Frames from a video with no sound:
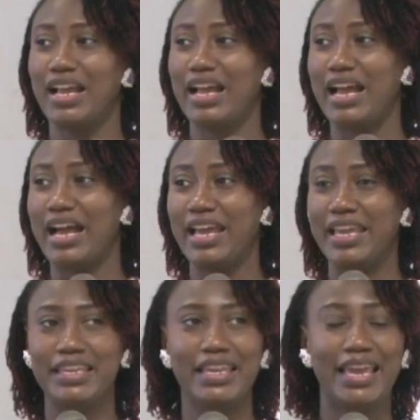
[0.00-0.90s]
I
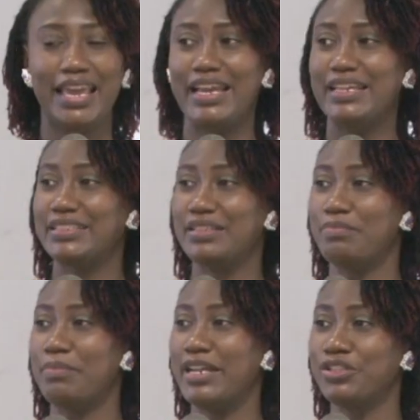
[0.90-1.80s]
heard
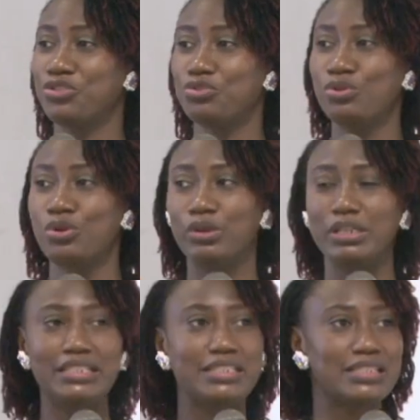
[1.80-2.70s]
my two
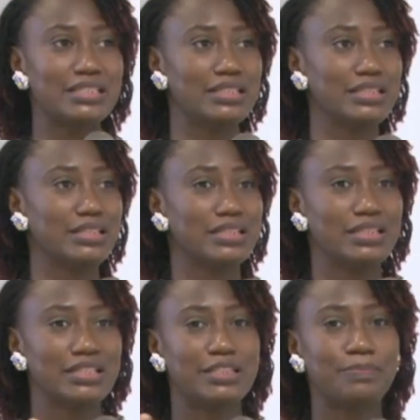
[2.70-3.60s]
colleagues
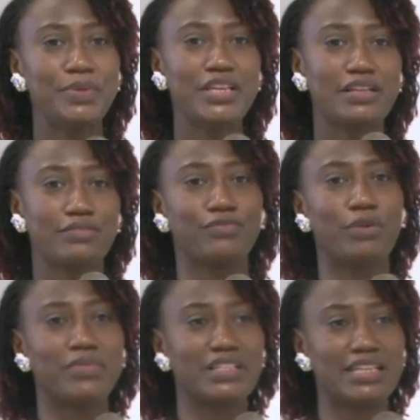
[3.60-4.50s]
speak from
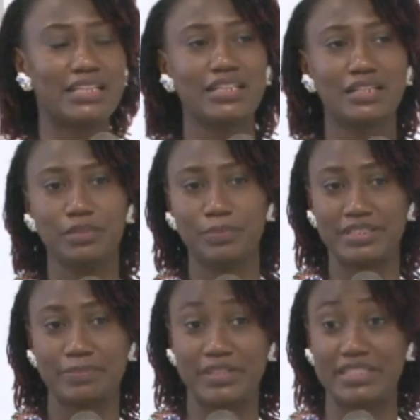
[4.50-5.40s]
the technical
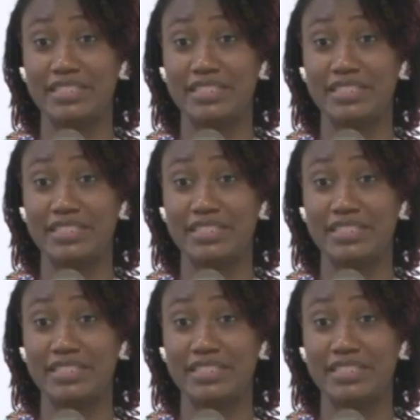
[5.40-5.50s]
perspective,